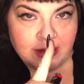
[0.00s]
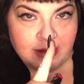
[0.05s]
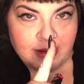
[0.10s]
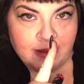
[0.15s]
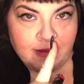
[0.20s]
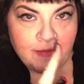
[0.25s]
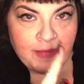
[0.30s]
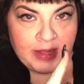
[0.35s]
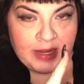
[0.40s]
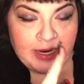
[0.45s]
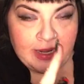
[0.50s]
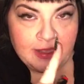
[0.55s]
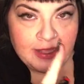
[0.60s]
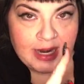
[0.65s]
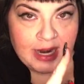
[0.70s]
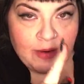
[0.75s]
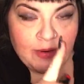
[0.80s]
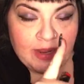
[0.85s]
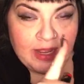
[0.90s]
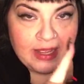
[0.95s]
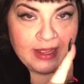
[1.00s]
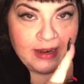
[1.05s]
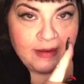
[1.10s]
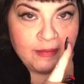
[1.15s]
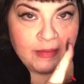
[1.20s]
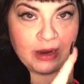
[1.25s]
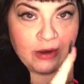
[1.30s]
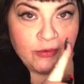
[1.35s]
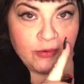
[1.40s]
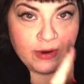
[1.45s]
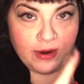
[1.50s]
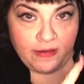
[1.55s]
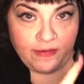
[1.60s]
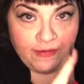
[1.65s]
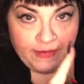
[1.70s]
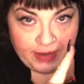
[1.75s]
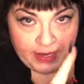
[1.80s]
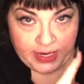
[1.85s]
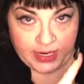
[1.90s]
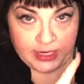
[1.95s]
of money that I would get in my
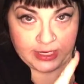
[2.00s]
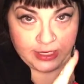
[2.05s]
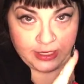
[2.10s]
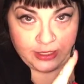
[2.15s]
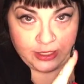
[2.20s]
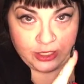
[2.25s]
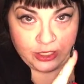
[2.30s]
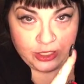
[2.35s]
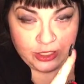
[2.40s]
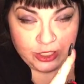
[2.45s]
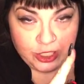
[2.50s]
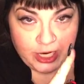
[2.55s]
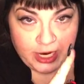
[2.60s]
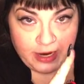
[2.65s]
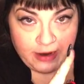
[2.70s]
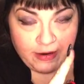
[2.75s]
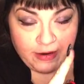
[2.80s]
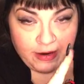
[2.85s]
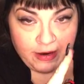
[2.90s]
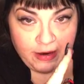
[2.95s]
refund check.